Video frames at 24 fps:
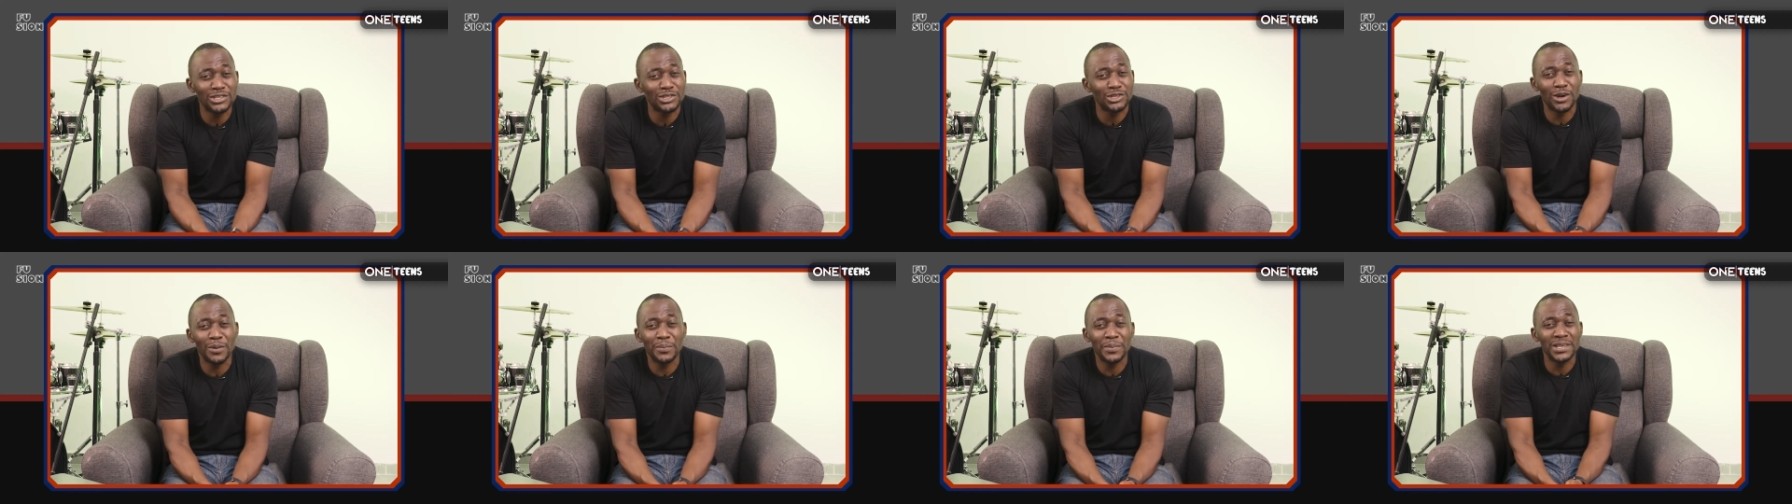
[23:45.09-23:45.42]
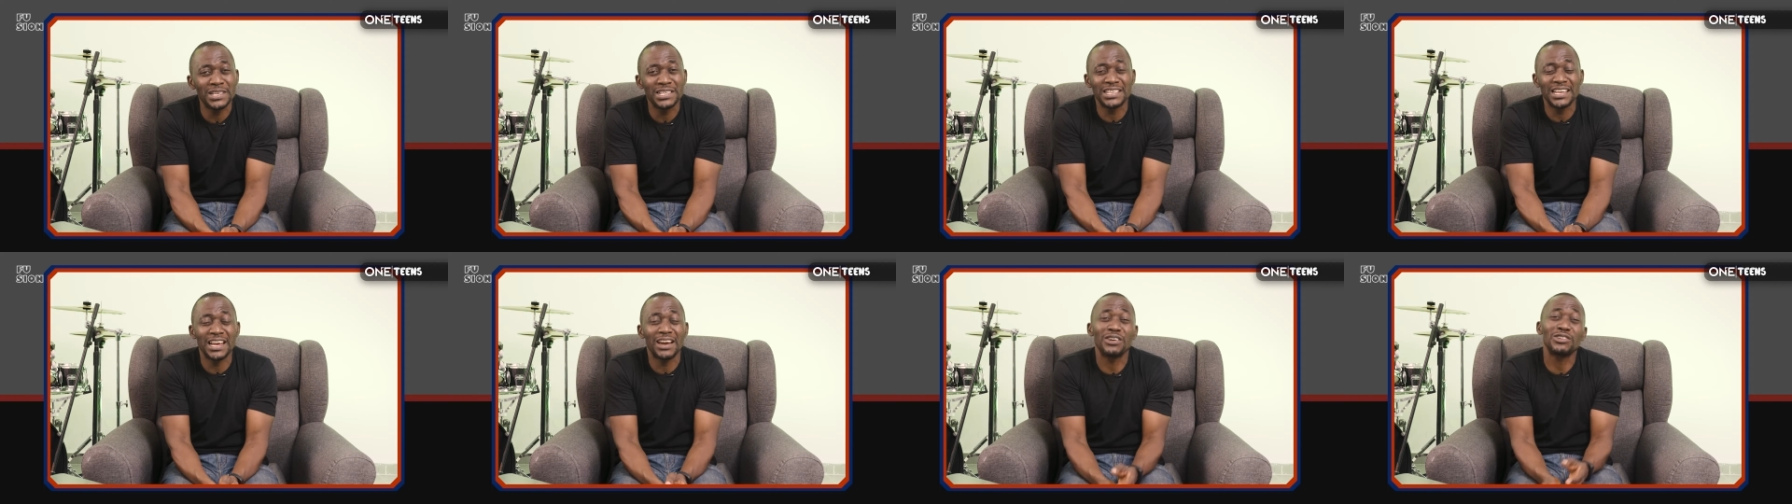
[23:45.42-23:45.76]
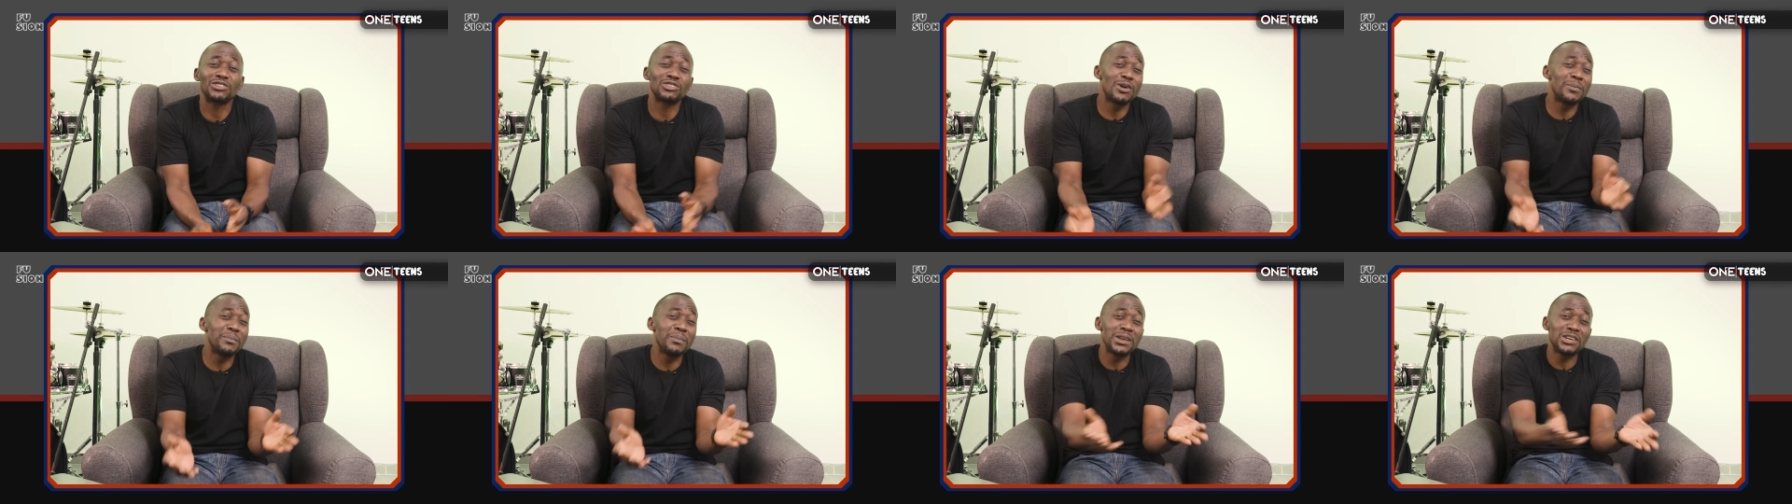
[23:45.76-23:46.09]
some in chariots,
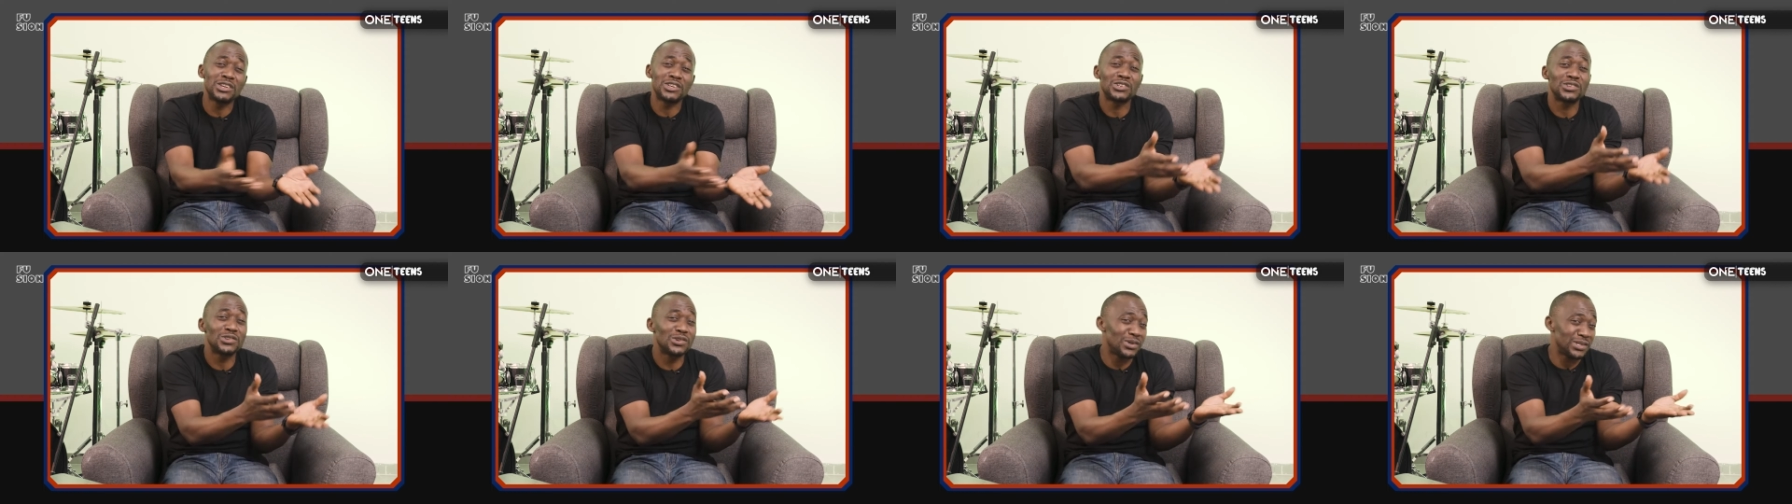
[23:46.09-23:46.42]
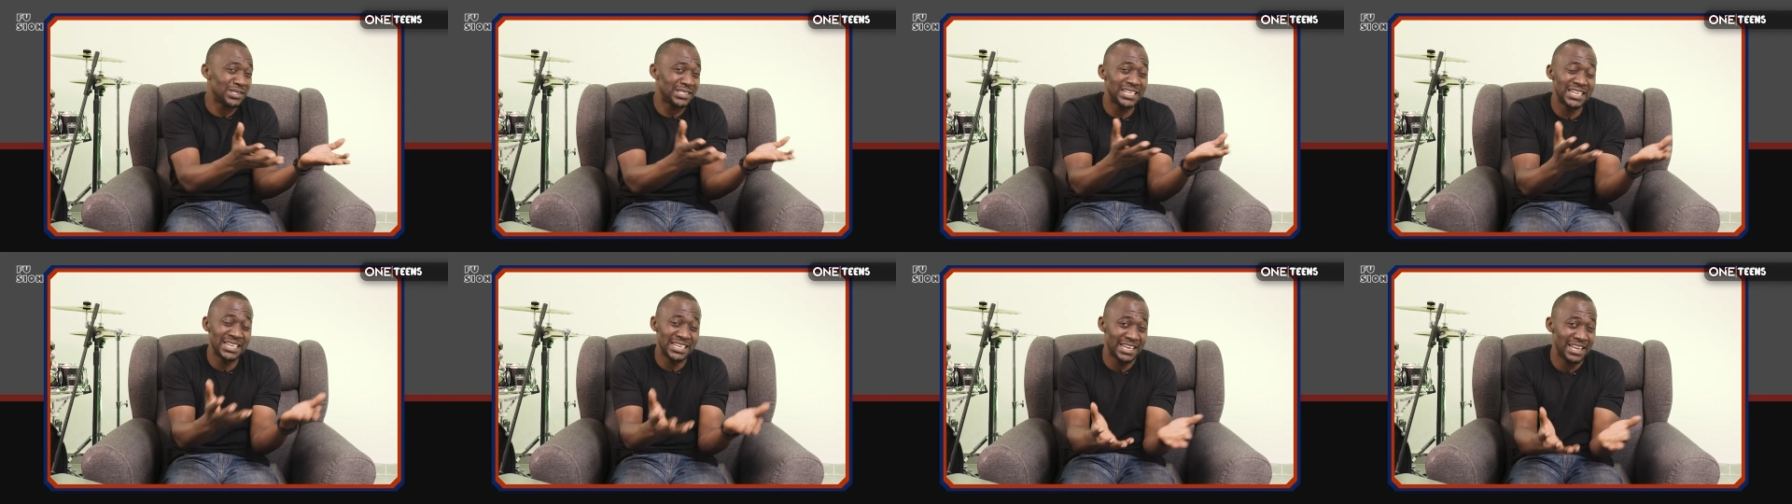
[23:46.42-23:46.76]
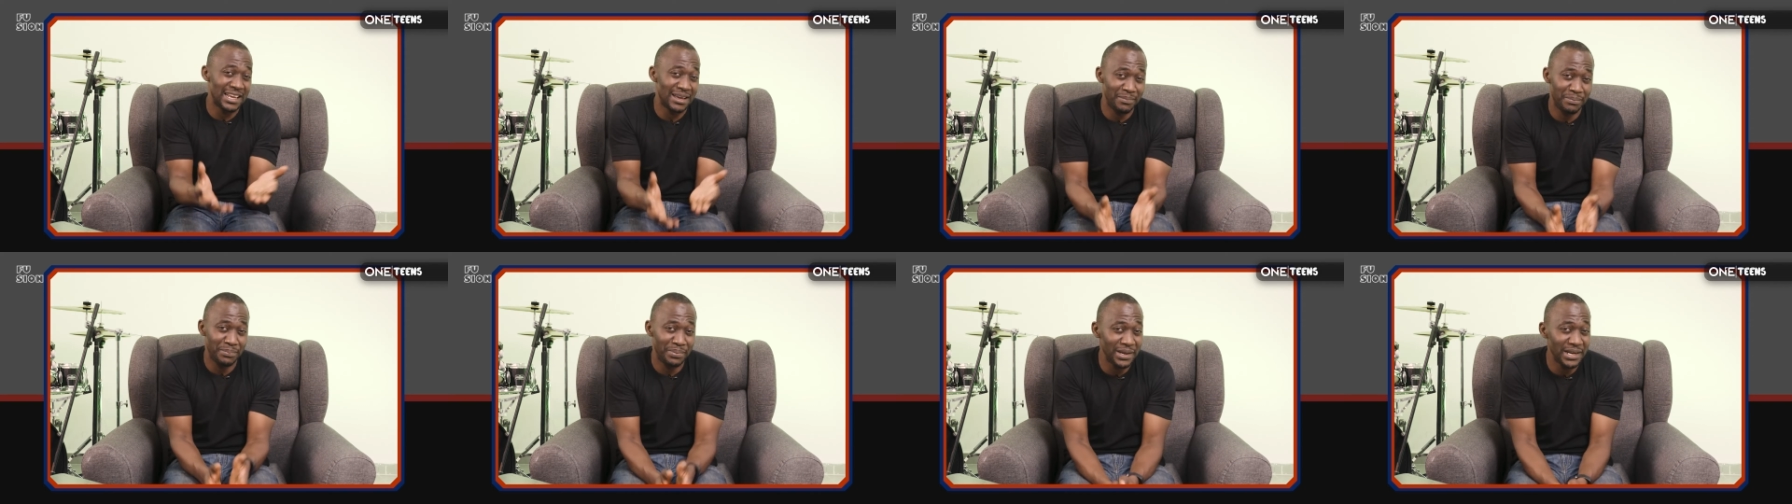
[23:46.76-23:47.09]
some may trust in their
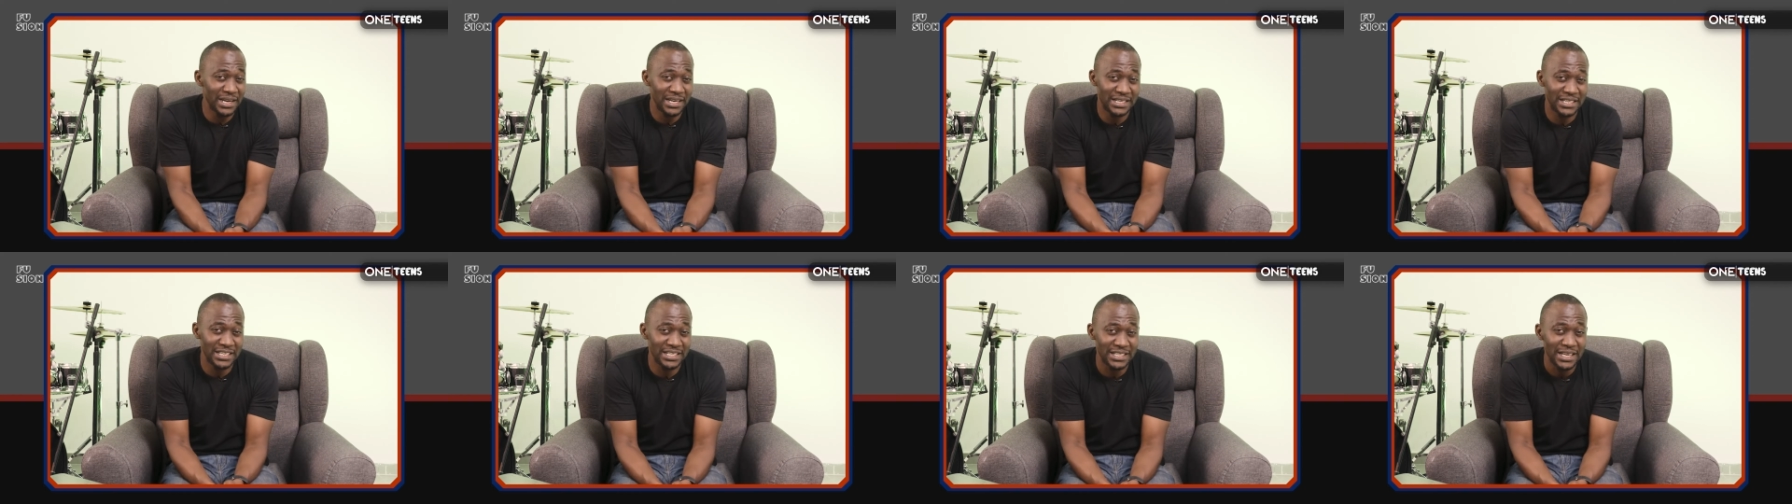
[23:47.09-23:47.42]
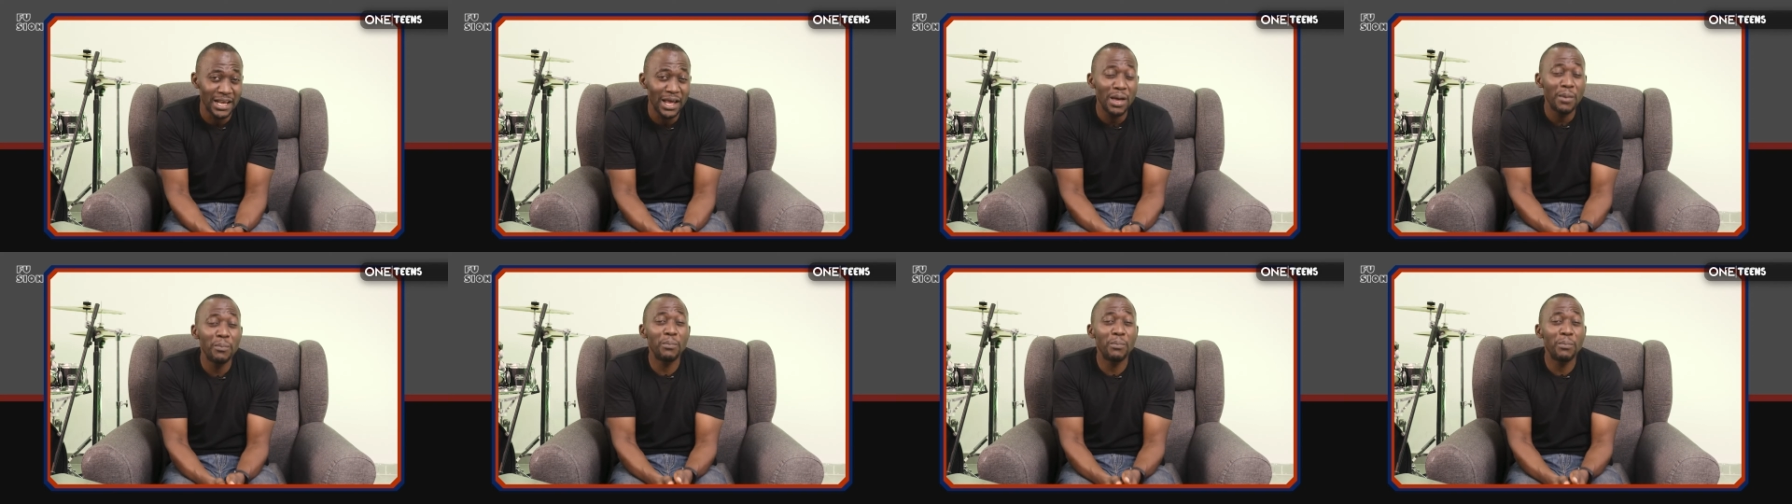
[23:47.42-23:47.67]
abilities,